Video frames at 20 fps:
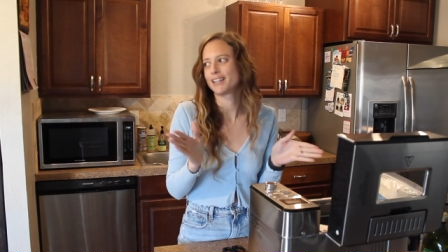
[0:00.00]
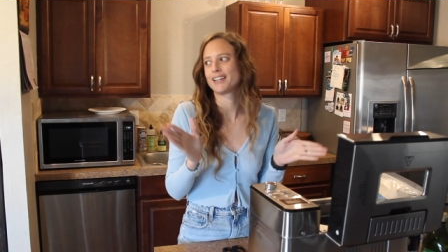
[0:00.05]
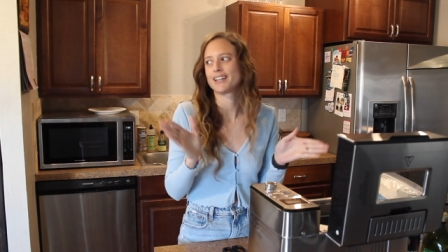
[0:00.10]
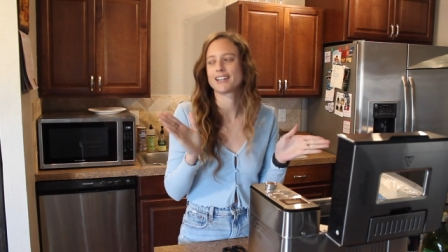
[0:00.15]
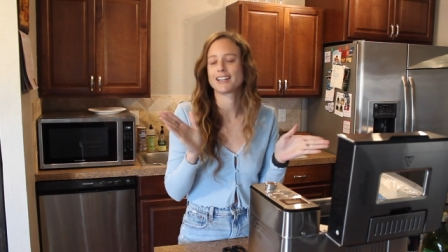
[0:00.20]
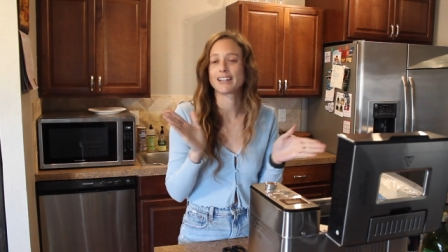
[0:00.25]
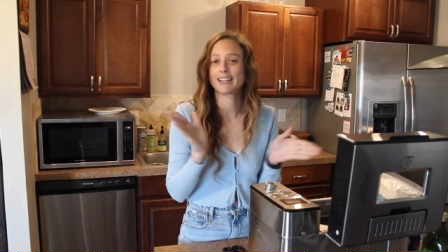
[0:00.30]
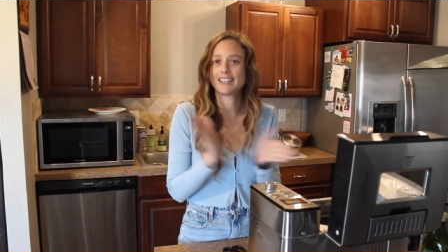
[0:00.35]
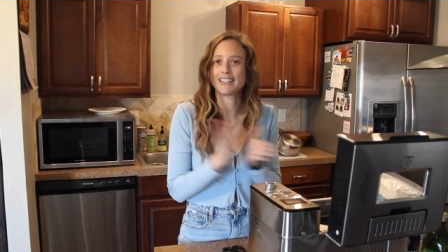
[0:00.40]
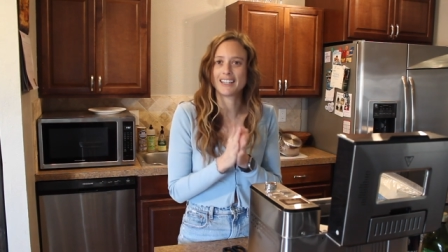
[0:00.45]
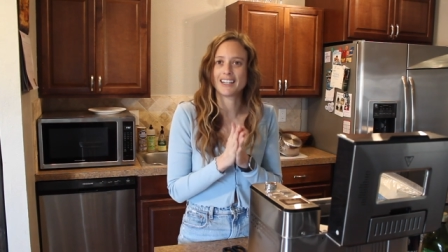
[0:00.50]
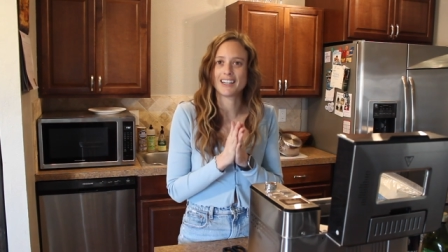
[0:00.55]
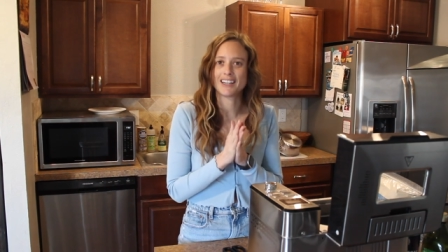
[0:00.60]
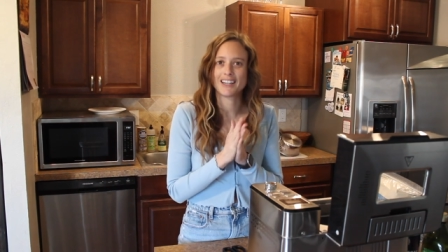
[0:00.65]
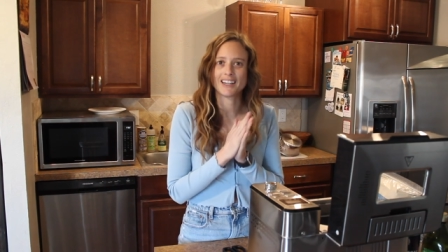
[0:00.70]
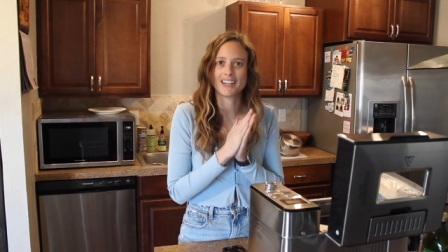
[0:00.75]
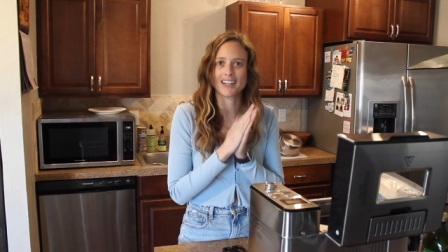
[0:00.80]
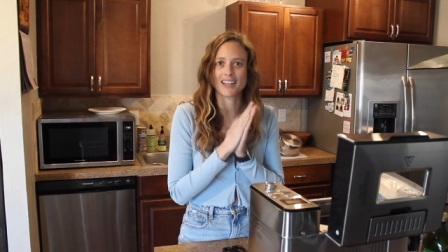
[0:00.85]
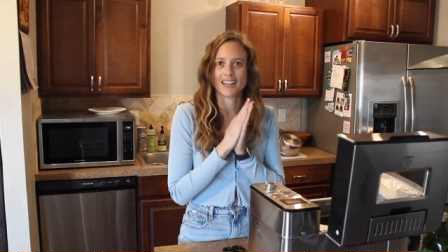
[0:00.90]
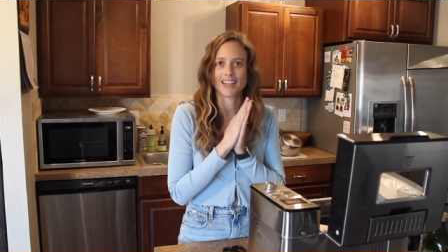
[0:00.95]
like
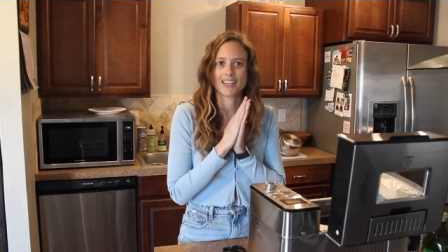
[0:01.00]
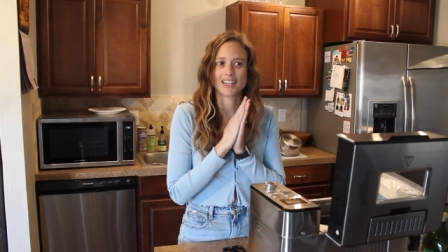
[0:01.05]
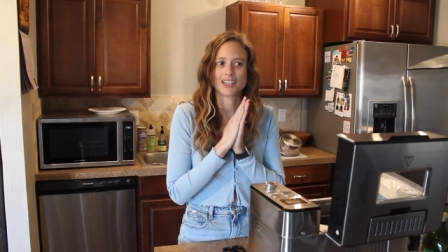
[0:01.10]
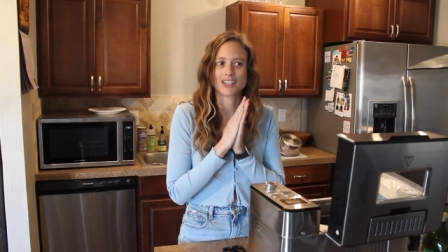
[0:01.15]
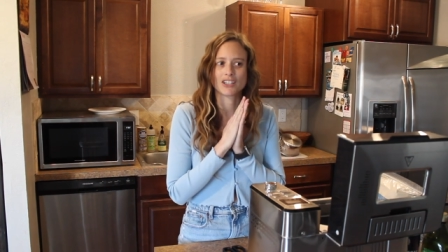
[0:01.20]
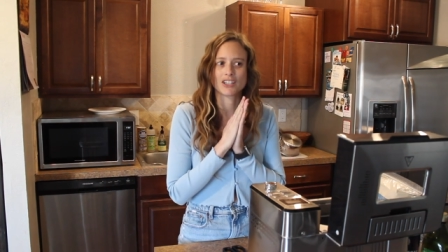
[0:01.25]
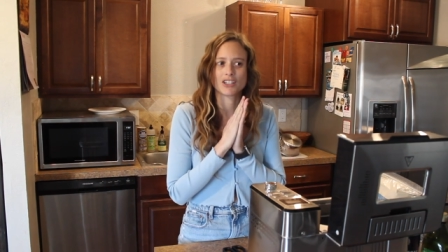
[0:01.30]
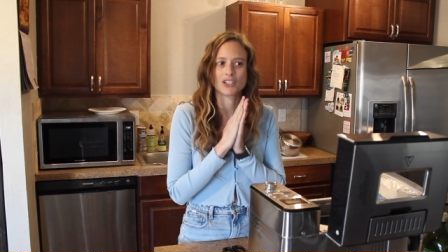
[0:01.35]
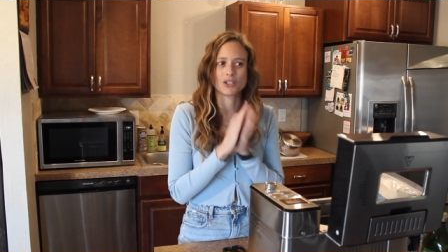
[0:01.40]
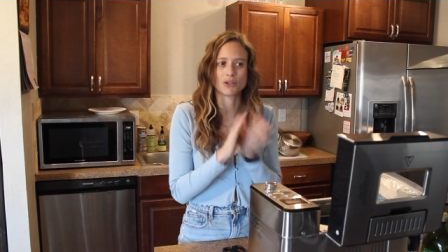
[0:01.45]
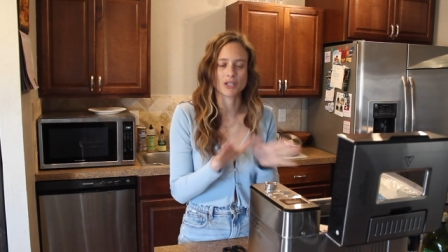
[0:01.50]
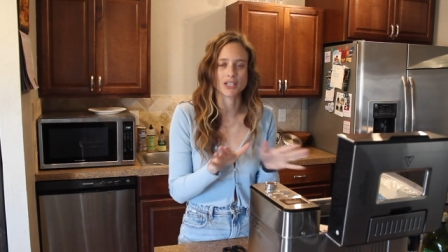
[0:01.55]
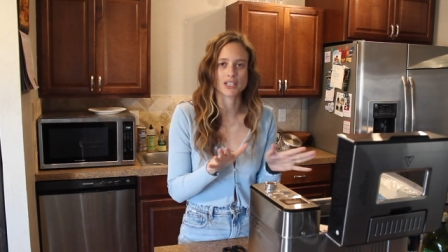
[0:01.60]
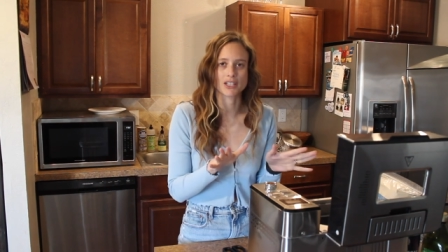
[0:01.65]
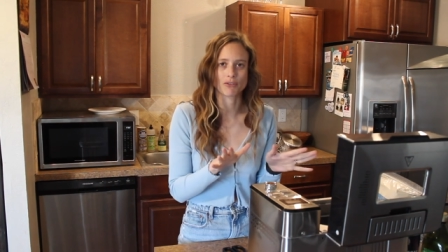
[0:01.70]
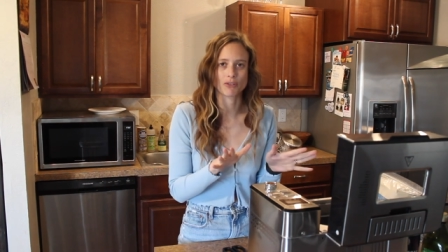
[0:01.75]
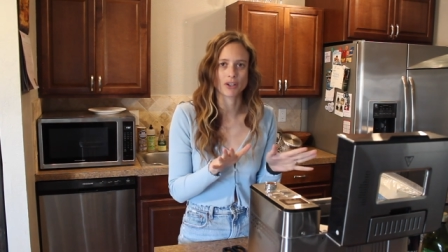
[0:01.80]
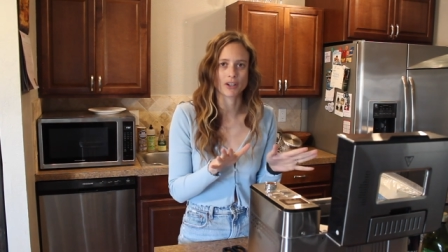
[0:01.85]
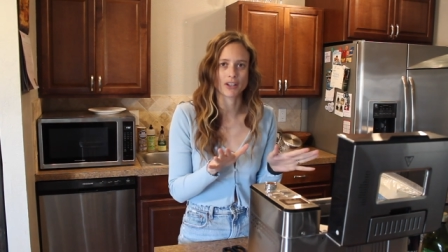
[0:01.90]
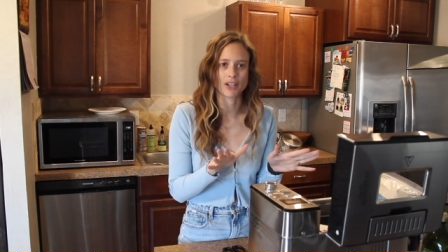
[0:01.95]
cleaning and doing
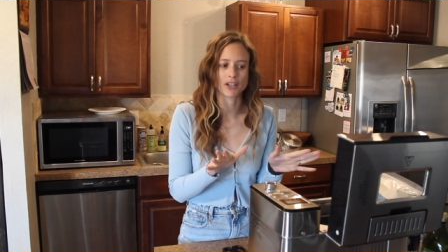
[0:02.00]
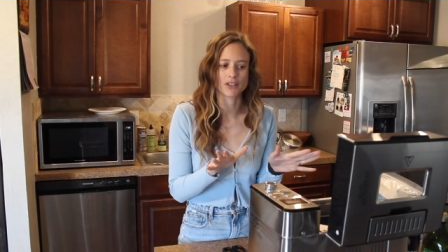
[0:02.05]
stuff around the